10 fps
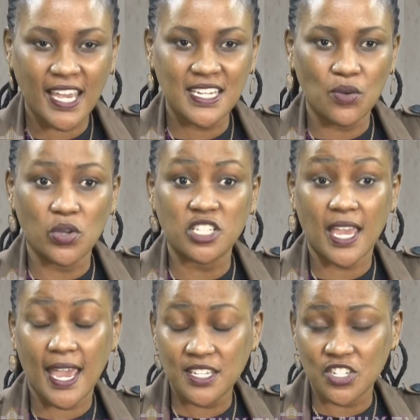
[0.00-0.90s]
ID? Which
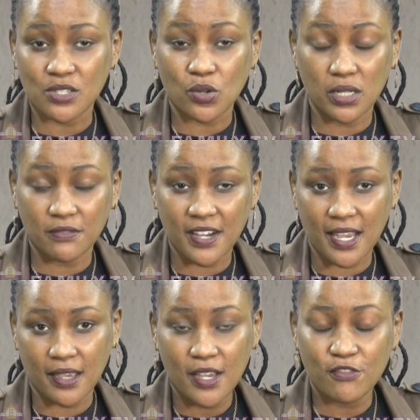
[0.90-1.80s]
ages
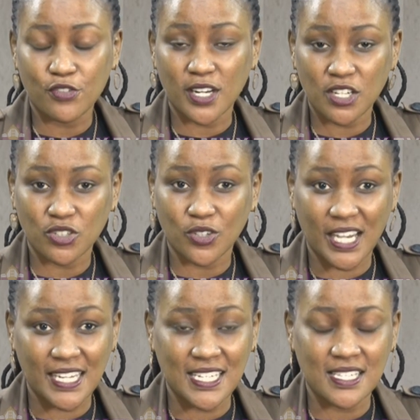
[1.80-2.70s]
qualify for national
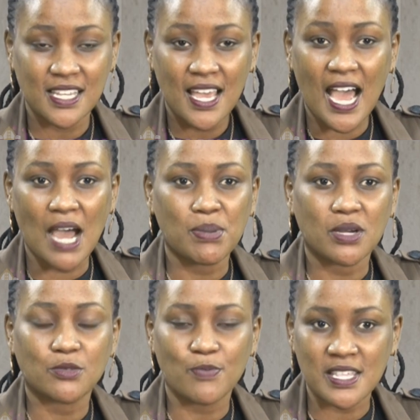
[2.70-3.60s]
IDs? How
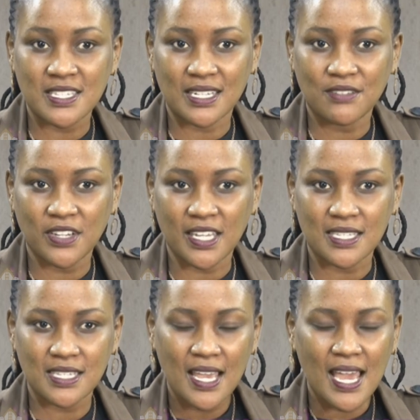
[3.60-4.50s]
about birth certificates?